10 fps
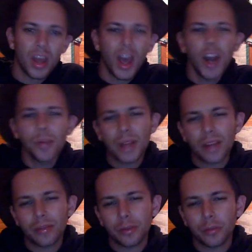and a
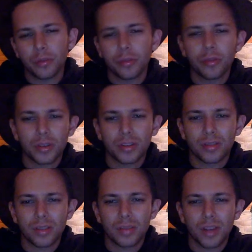platform for focused
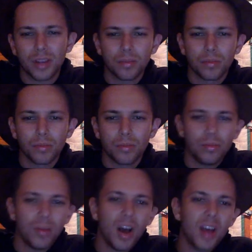feedback.
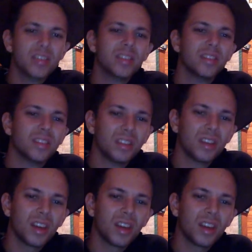ICT